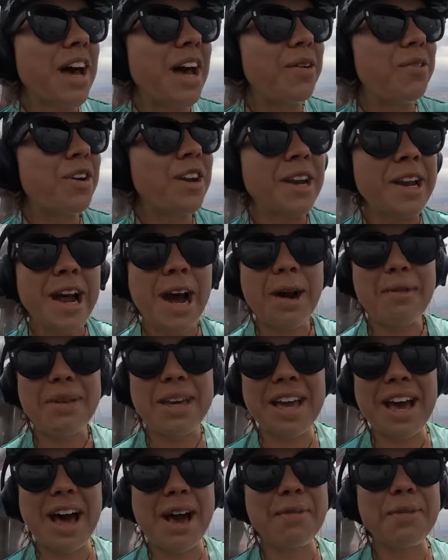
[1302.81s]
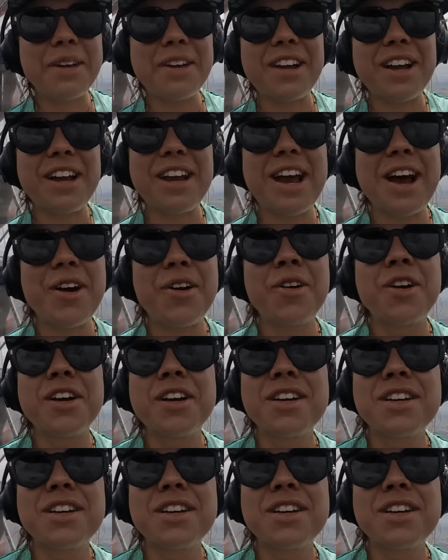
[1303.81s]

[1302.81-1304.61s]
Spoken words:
I would not be happy right now.